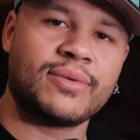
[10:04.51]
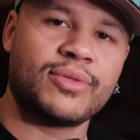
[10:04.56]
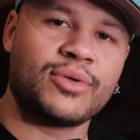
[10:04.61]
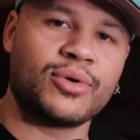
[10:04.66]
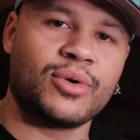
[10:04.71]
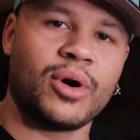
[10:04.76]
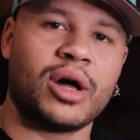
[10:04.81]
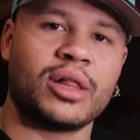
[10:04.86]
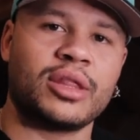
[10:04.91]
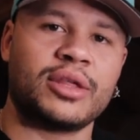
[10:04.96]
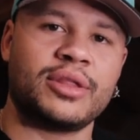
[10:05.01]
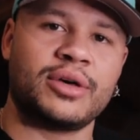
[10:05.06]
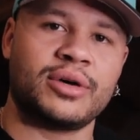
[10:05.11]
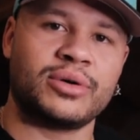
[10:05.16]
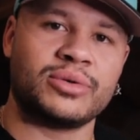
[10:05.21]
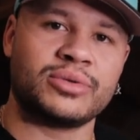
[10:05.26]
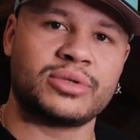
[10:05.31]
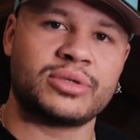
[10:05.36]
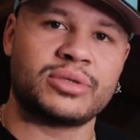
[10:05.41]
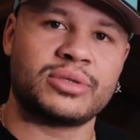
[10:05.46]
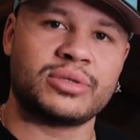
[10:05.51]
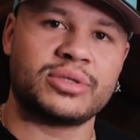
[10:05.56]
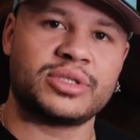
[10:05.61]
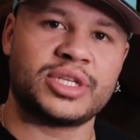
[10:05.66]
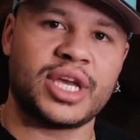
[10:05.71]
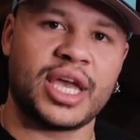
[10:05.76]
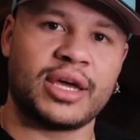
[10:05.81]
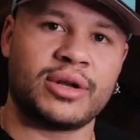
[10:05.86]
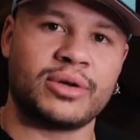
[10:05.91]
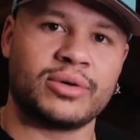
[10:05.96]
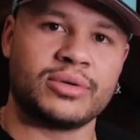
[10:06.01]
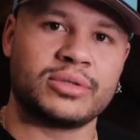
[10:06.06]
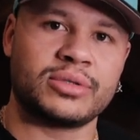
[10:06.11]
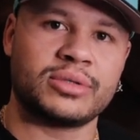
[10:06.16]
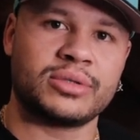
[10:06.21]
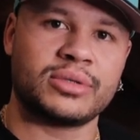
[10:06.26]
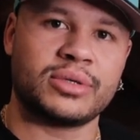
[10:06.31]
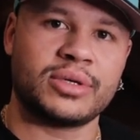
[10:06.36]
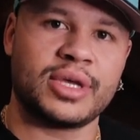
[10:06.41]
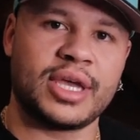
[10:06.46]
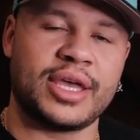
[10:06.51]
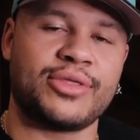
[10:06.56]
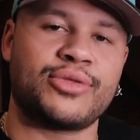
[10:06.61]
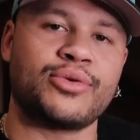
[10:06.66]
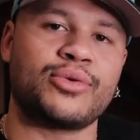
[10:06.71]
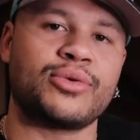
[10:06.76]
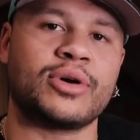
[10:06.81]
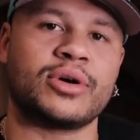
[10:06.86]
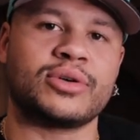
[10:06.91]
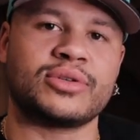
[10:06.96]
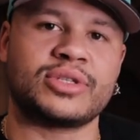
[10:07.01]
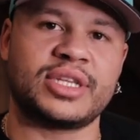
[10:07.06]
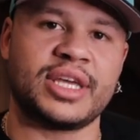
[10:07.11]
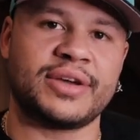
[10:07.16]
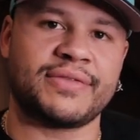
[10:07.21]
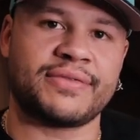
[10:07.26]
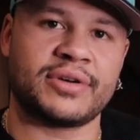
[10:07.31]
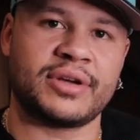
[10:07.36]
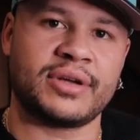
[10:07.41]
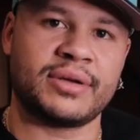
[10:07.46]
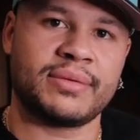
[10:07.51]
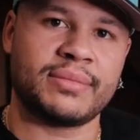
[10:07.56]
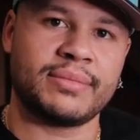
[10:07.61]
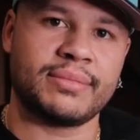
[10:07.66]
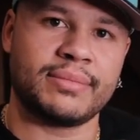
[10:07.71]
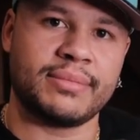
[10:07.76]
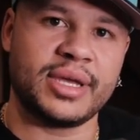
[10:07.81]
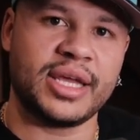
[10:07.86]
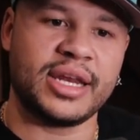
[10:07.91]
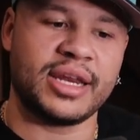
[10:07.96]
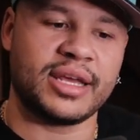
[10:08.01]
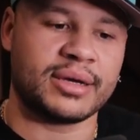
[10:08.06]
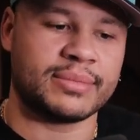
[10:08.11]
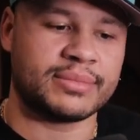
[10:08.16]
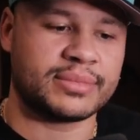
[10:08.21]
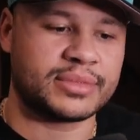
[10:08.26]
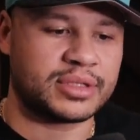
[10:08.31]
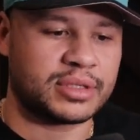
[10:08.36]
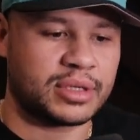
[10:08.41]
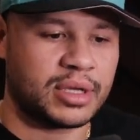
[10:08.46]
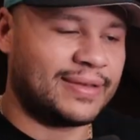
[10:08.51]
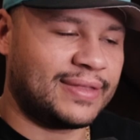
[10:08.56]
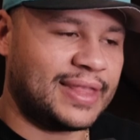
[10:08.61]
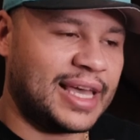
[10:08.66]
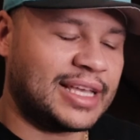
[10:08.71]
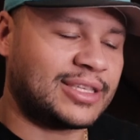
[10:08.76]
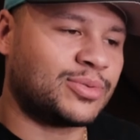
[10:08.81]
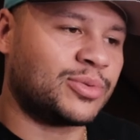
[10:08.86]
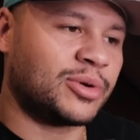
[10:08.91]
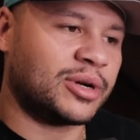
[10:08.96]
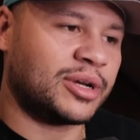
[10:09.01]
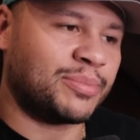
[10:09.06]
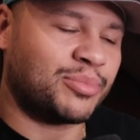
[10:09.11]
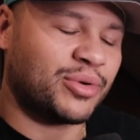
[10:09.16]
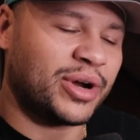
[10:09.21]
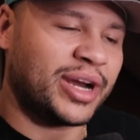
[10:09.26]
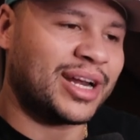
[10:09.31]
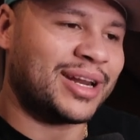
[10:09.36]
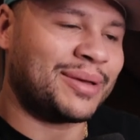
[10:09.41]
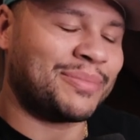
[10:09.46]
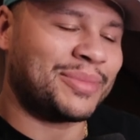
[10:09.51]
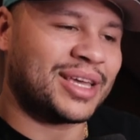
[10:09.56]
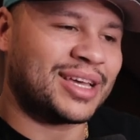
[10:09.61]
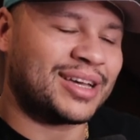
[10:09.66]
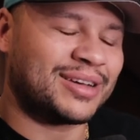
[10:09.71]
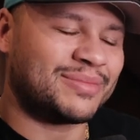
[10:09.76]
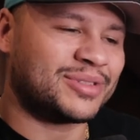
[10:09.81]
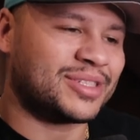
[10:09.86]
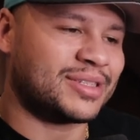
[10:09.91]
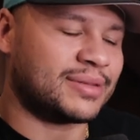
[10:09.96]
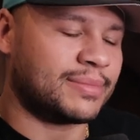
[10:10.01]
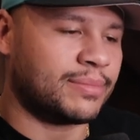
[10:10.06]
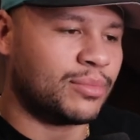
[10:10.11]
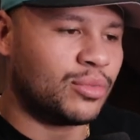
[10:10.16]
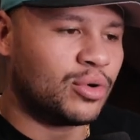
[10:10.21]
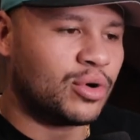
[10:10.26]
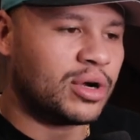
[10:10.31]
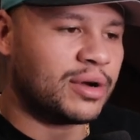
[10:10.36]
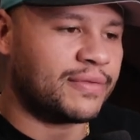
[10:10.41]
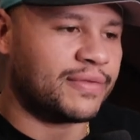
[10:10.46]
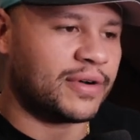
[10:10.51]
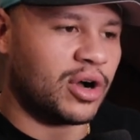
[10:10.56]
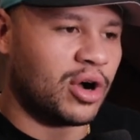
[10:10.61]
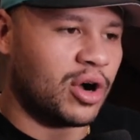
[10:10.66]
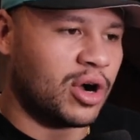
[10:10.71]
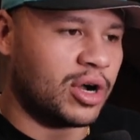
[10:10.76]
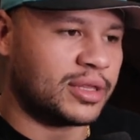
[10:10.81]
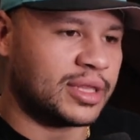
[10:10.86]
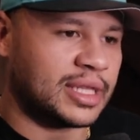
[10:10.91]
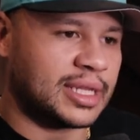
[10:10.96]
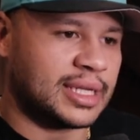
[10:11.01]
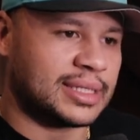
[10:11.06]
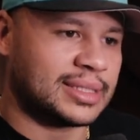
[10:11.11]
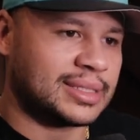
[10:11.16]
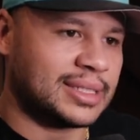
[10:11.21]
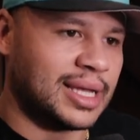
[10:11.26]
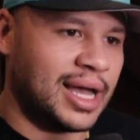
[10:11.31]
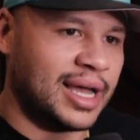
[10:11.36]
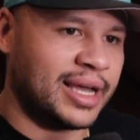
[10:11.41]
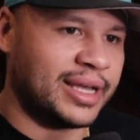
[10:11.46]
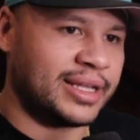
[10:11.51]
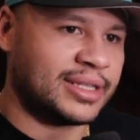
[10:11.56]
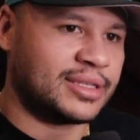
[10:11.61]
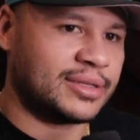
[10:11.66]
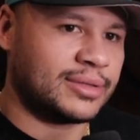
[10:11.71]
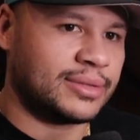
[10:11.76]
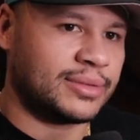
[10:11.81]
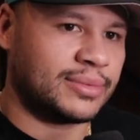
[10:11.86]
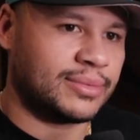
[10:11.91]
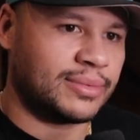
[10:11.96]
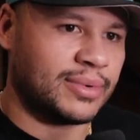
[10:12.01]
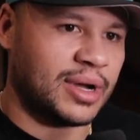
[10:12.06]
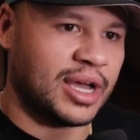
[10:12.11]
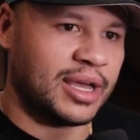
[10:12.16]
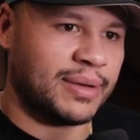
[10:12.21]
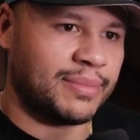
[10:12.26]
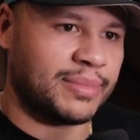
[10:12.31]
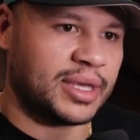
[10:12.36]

through all of those channels and through those different mediums. That's where branding becomes more of an art than a science, right?